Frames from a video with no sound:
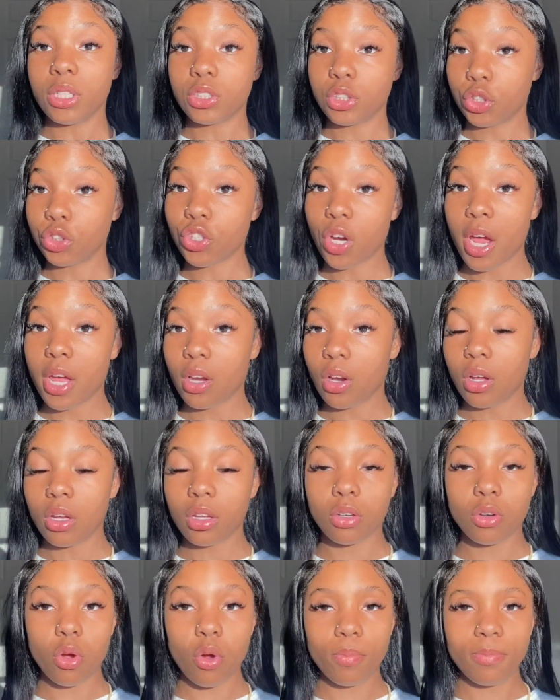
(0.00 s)
to try it
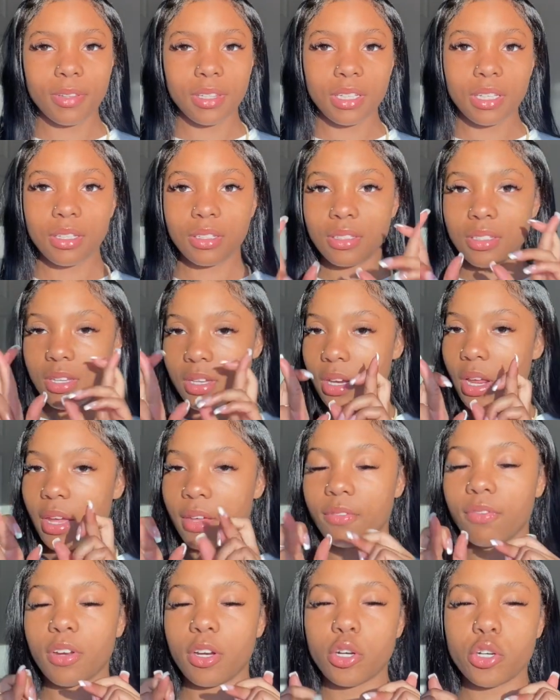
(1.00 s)
on hopefully
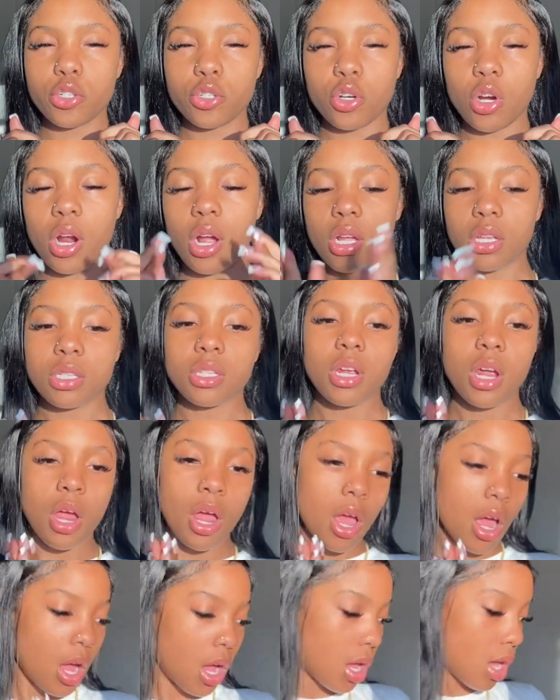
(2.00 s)
tonight fingers crossed
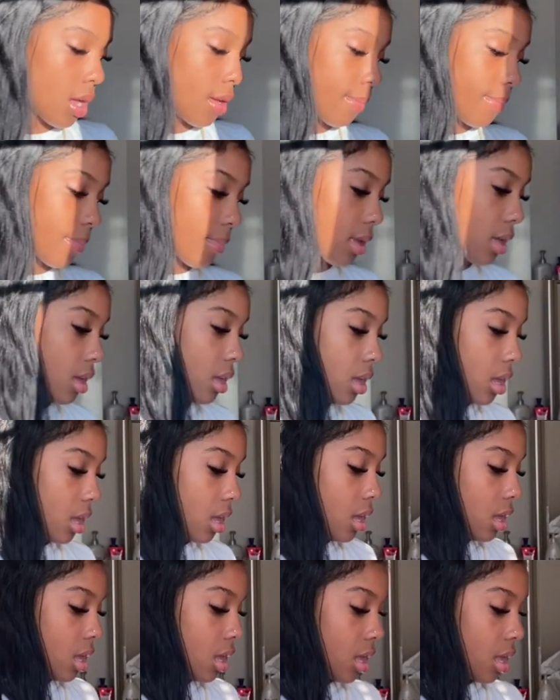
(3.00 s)
um
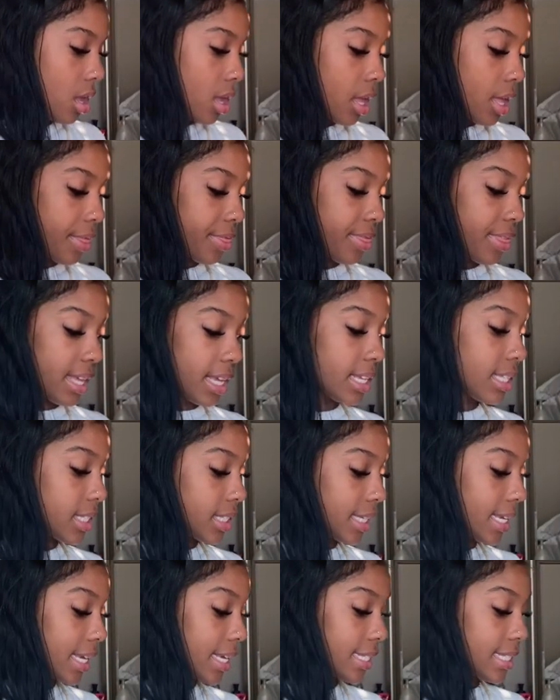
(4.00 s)
this
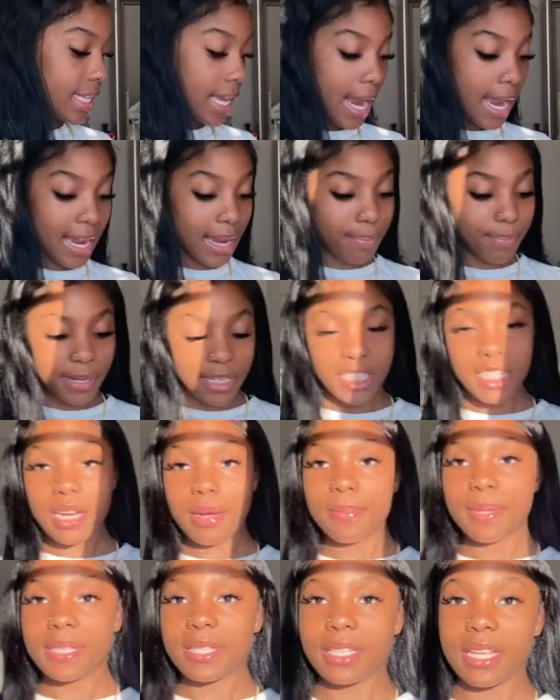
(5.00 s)
is a
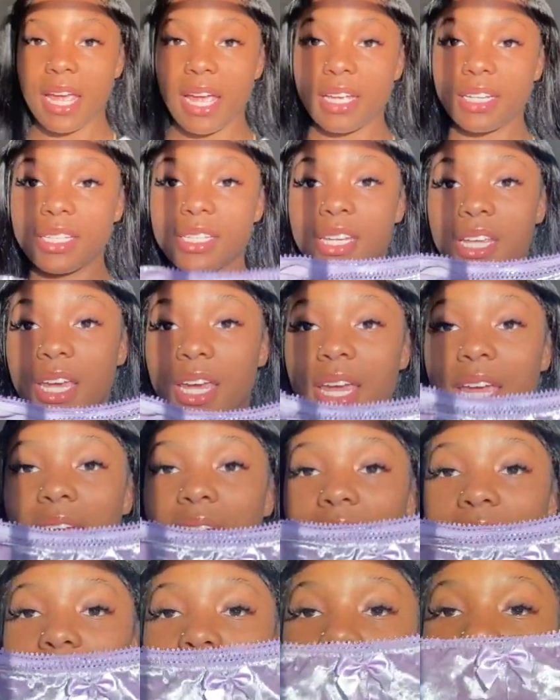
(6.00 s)
pajama set
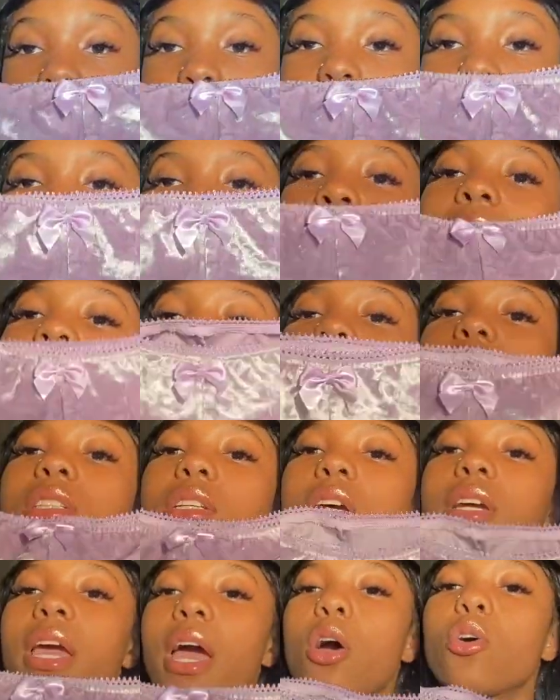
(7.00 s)
and guys
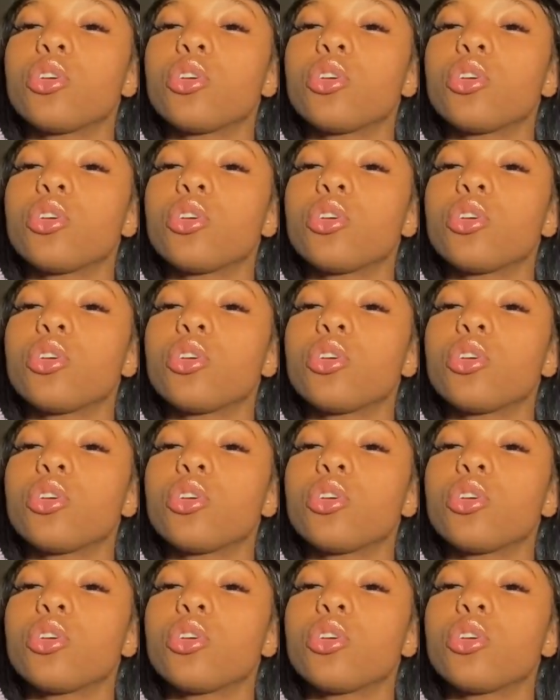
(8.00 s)
look how